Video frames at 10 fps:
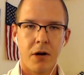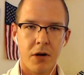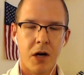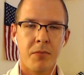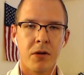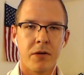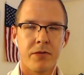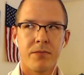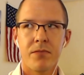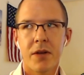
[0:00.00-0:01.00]
there are a couple
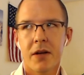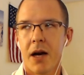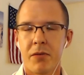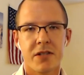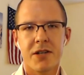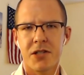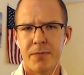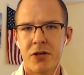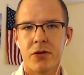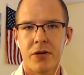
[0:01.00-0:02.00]
of, I would say,
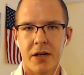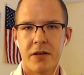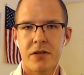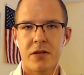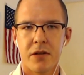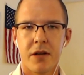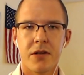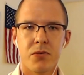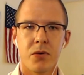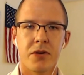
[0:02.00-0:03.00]
special things that
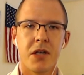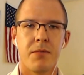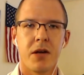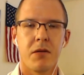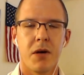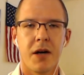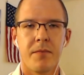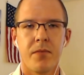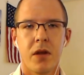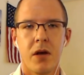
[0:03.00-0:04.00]
it's worth keeping in mind.
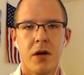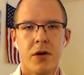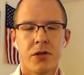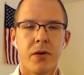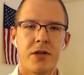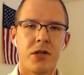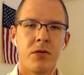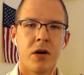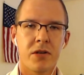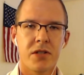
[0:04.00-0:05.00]
So as
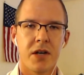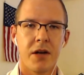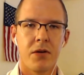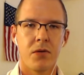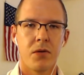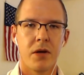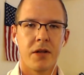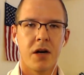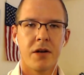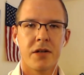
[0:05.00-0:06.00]
Yudong said, in the
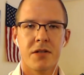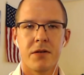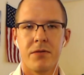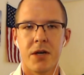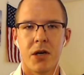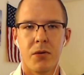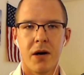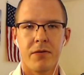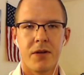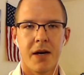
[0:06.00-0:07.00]
context of
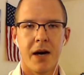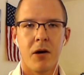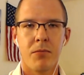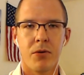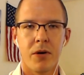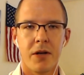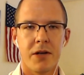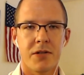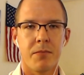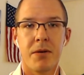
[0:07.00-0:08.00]
VQF, the output
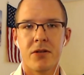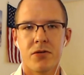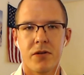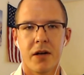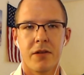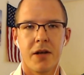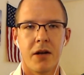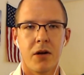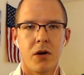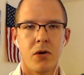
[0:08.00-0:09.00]
is a bit string that
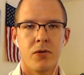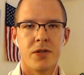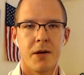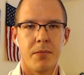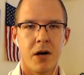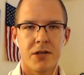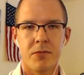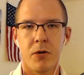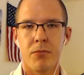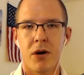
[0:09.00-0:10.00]
encodes a
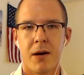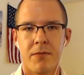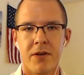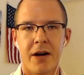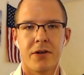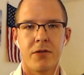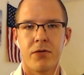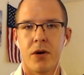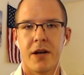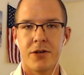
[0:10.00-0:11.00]
possible prime factor
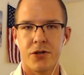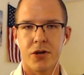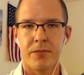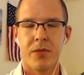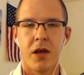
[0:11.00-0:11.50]
for an integer.